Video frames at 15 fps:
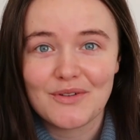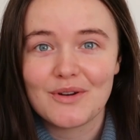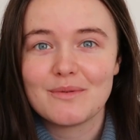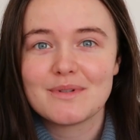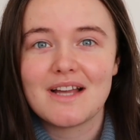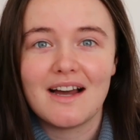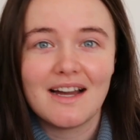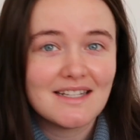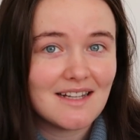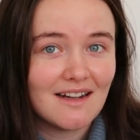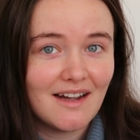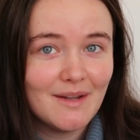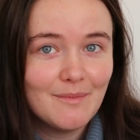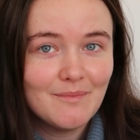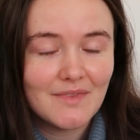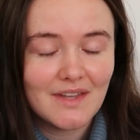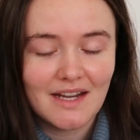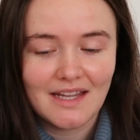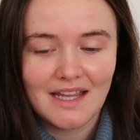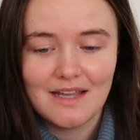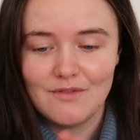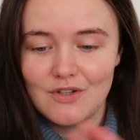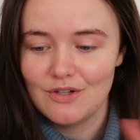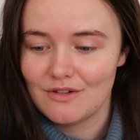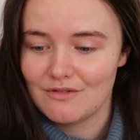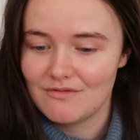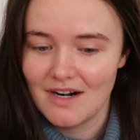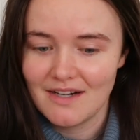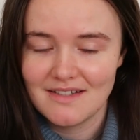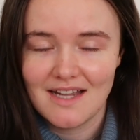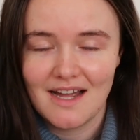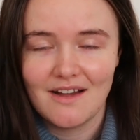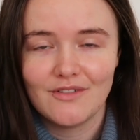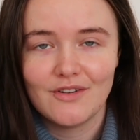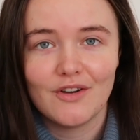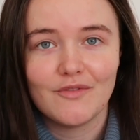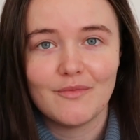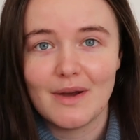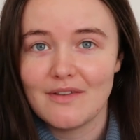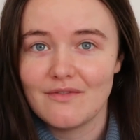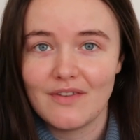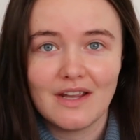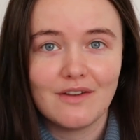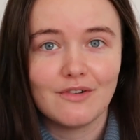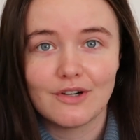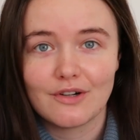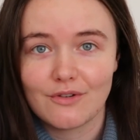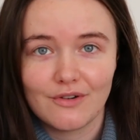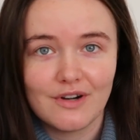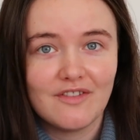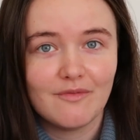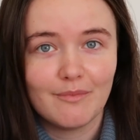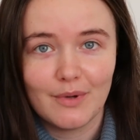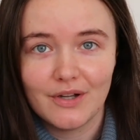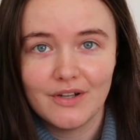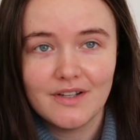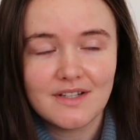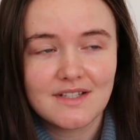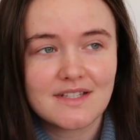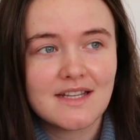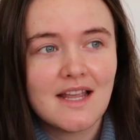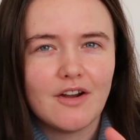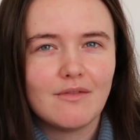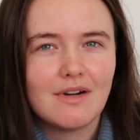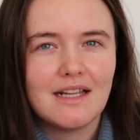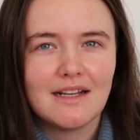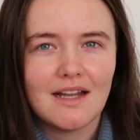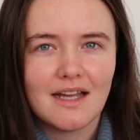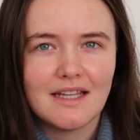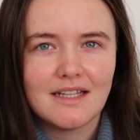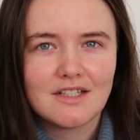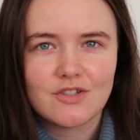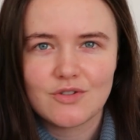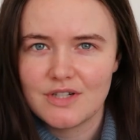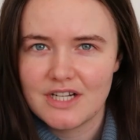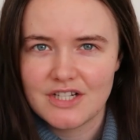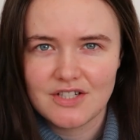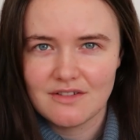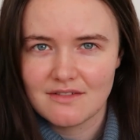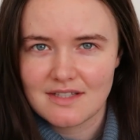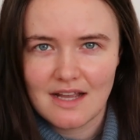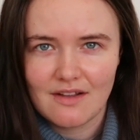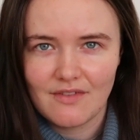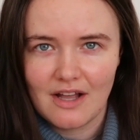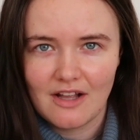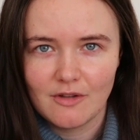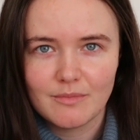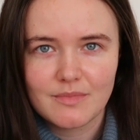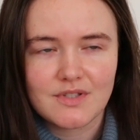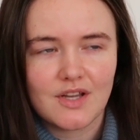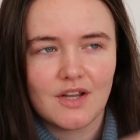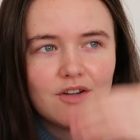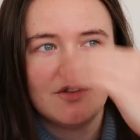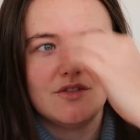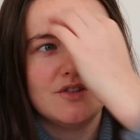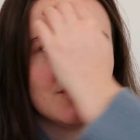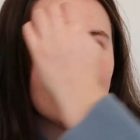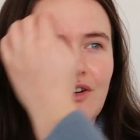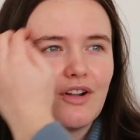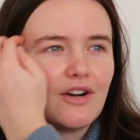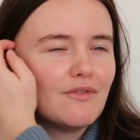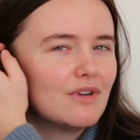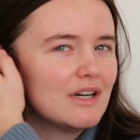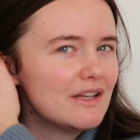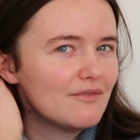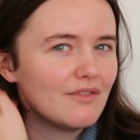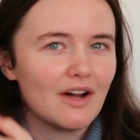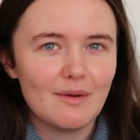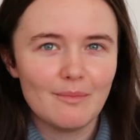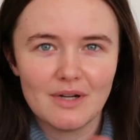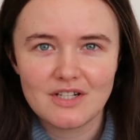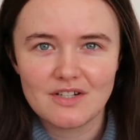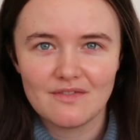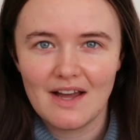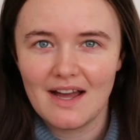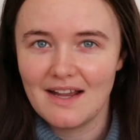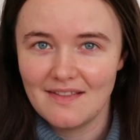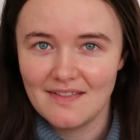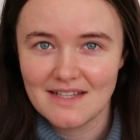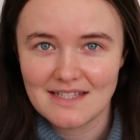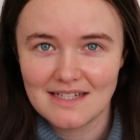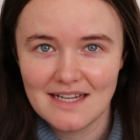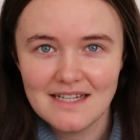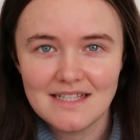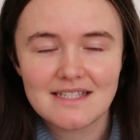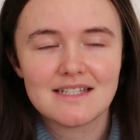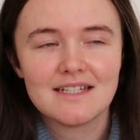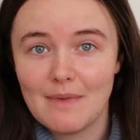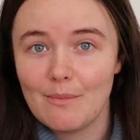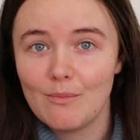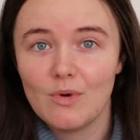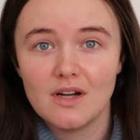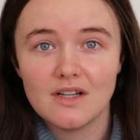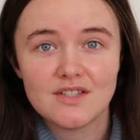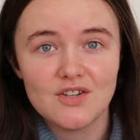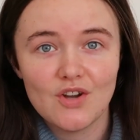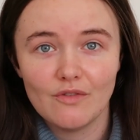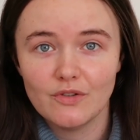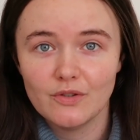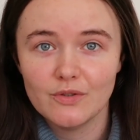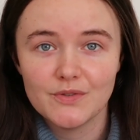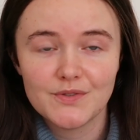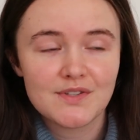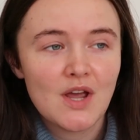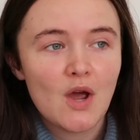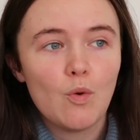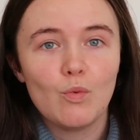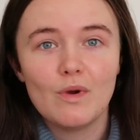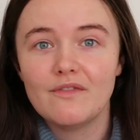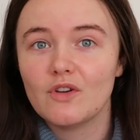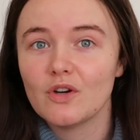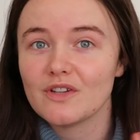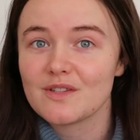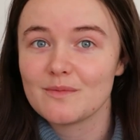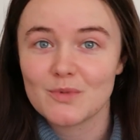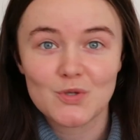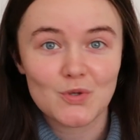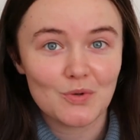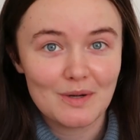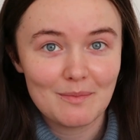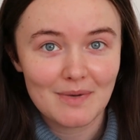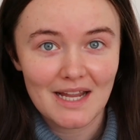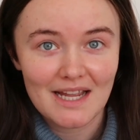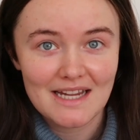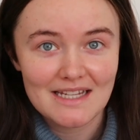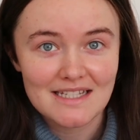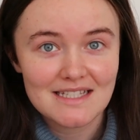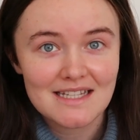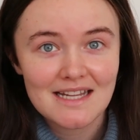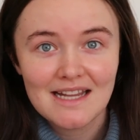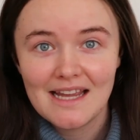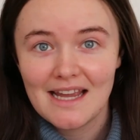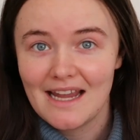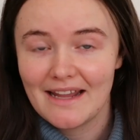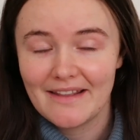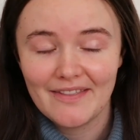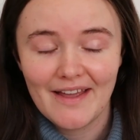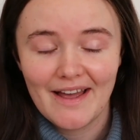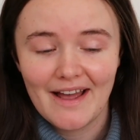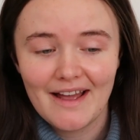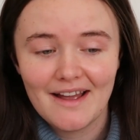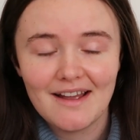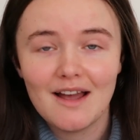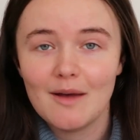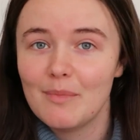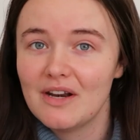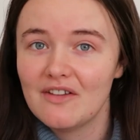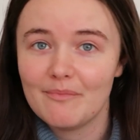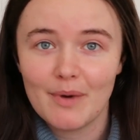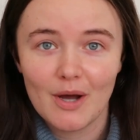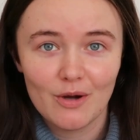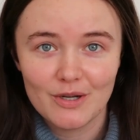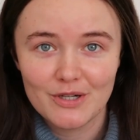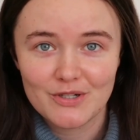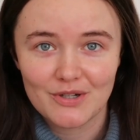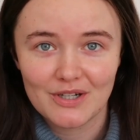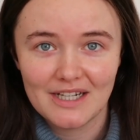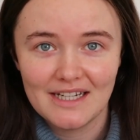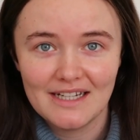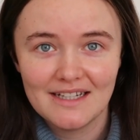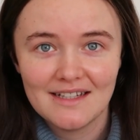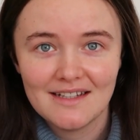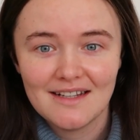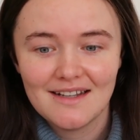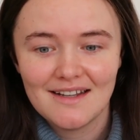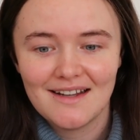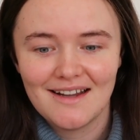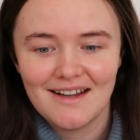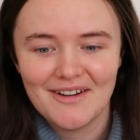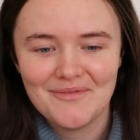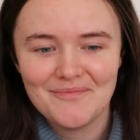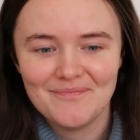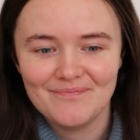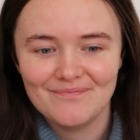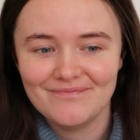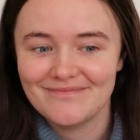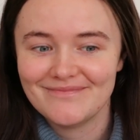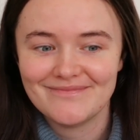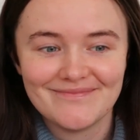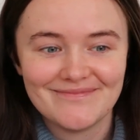thought it was high time that I gave you a rundown of my favourite grief books. I don't really like traditional self-help, so you're not going to really find much of that in this list. Memoirs, novels, we've got some screenplays in there, a bit of poetry, and